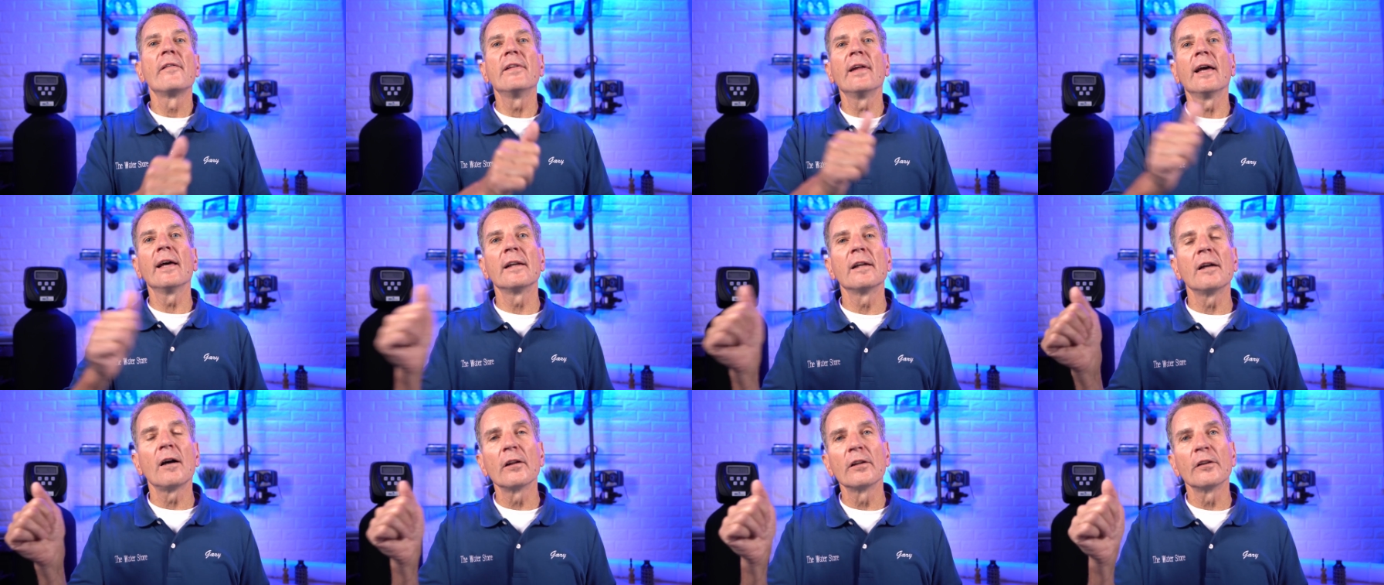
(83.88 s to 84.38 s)

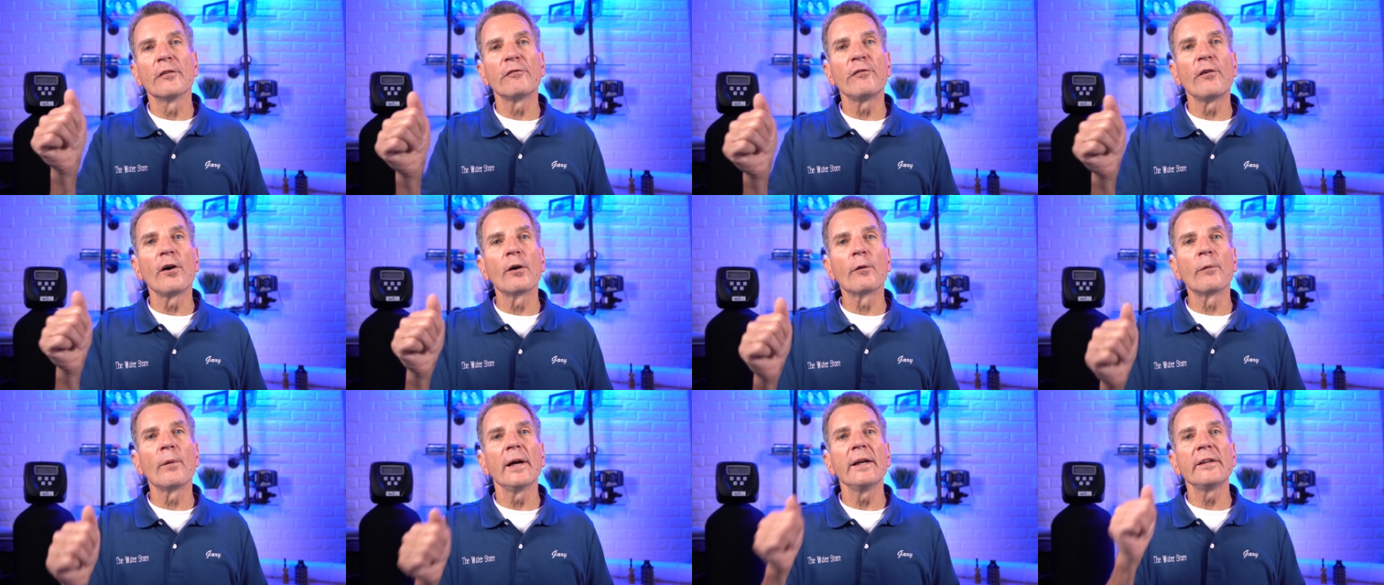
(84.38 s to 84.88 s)
then on the
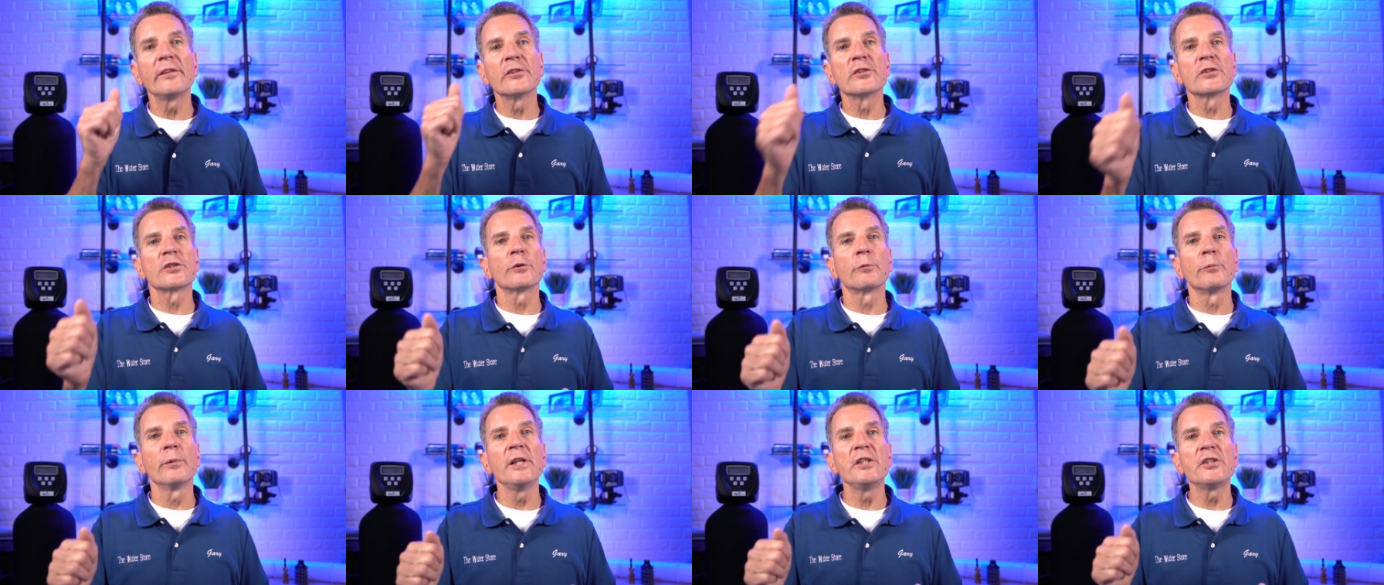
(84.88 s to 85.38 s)
far right
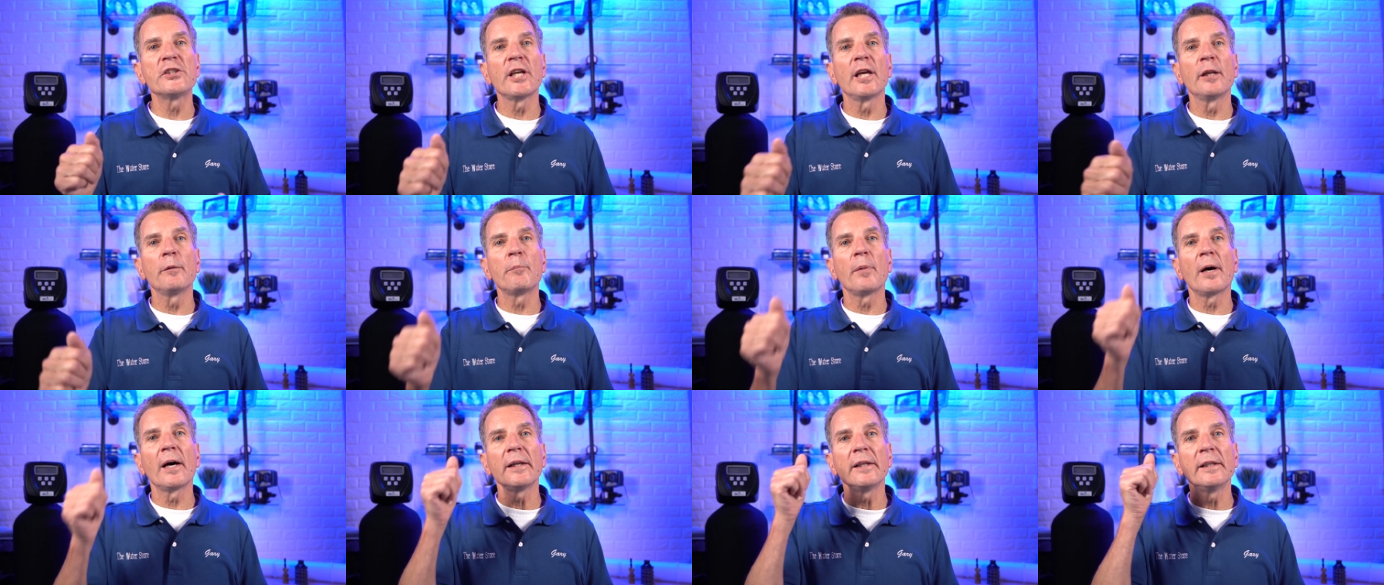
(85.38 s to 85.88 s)
there's a
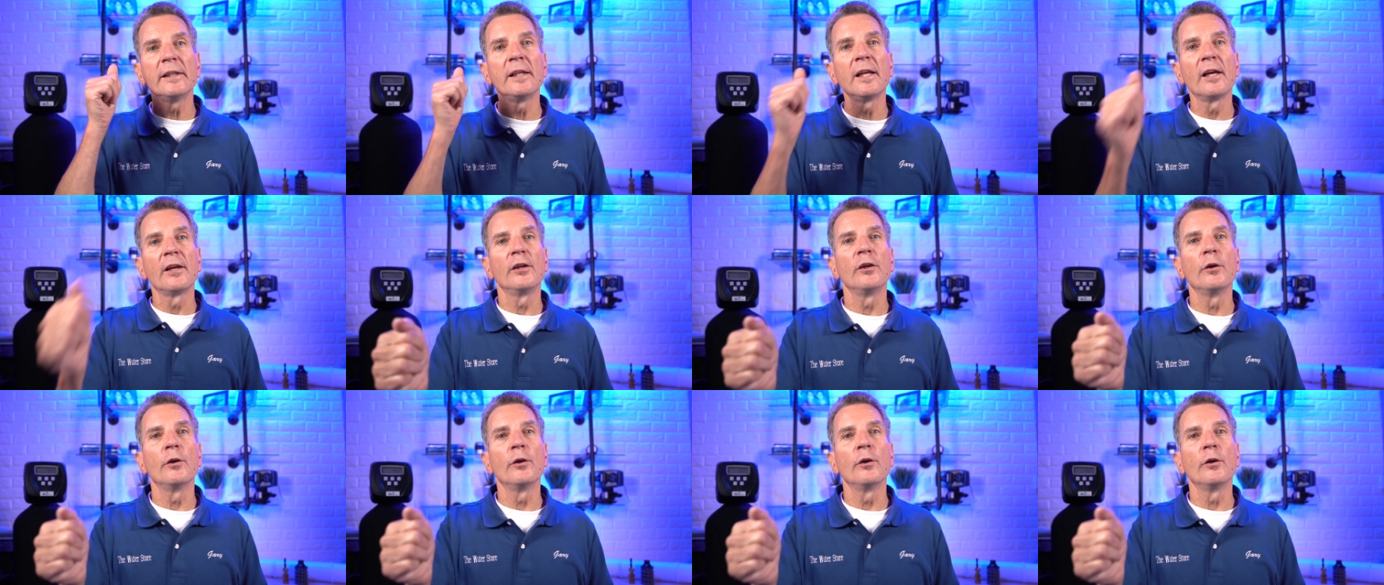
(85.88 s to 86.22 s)
regen button.